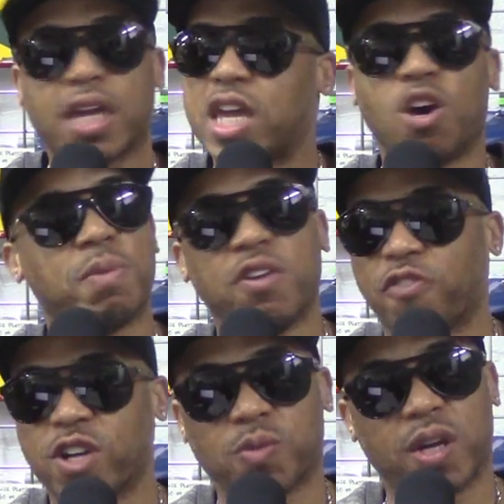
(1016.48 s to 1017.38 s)
he gonna be the
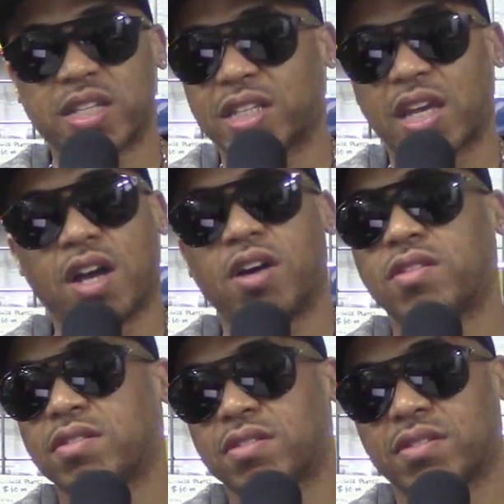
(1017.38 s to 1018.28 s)
first one to say,
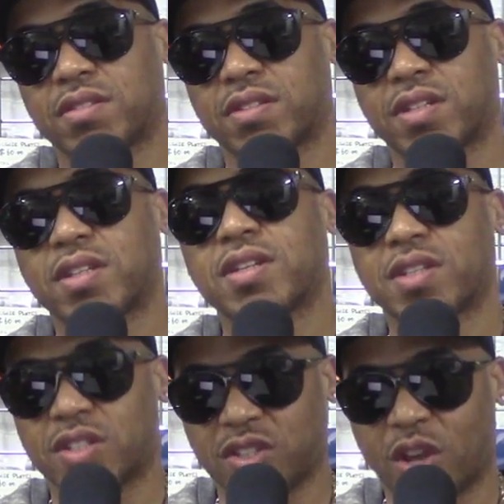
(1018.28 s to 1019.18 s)
yo,
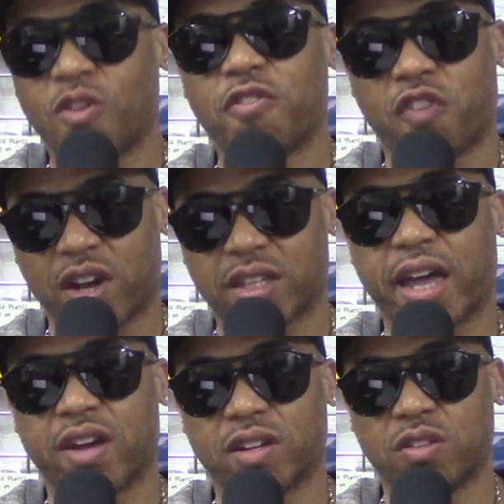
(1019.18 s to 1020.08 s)
slow the fuck
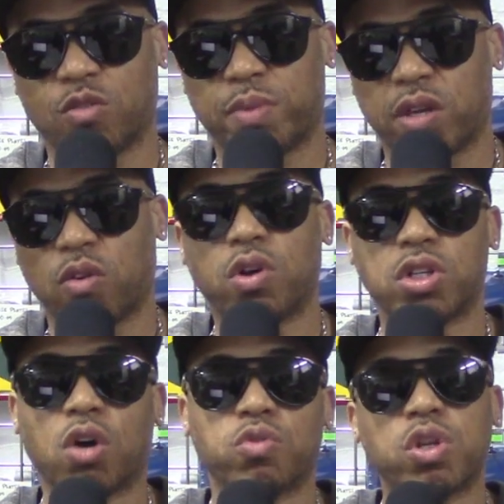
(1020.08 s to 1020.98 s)
down a little bit or
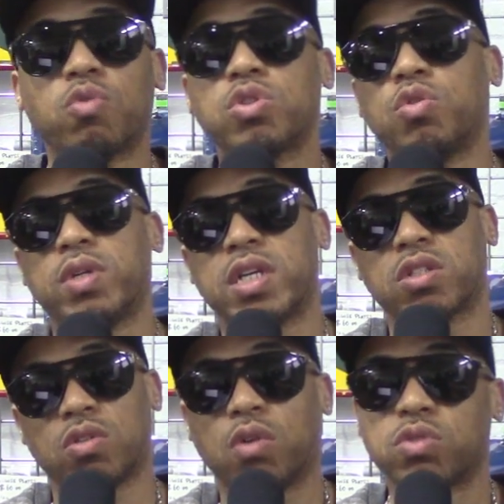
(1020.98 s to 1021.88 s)
yo don't do
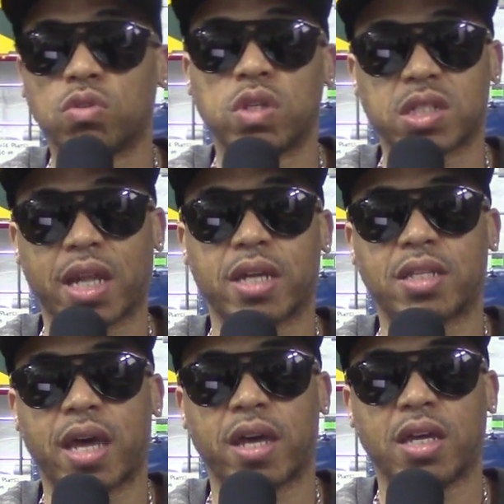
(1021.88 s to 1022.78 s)
this or don't do this
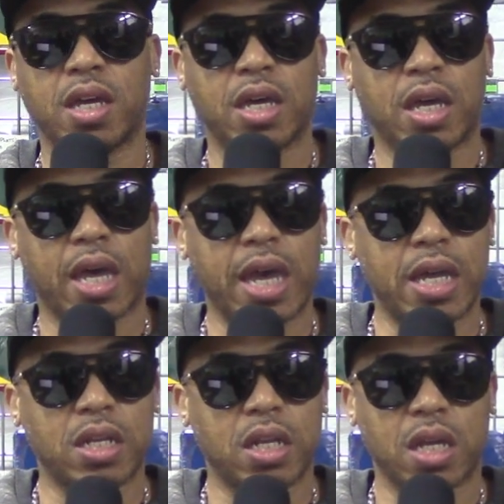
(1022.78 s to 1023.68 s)
like that
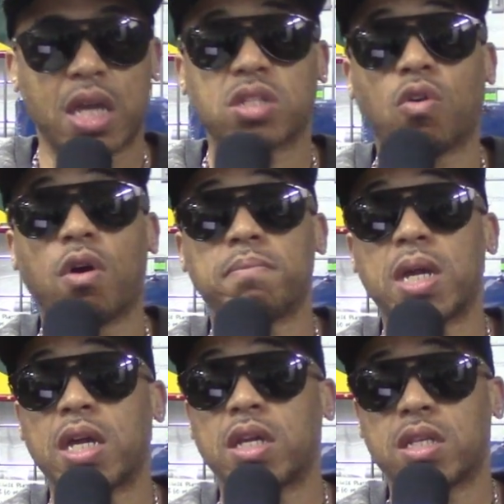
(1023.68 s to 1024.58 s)
and it's on
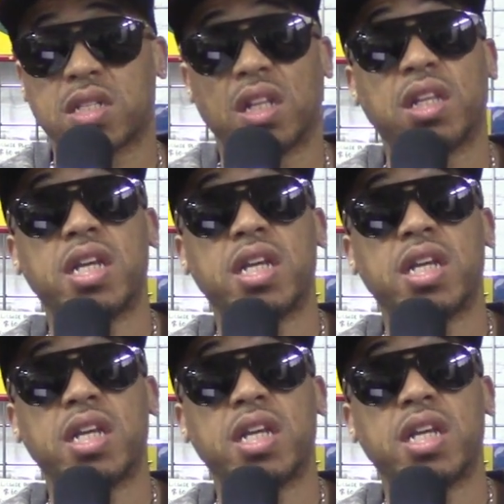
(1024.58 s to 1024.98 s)
me to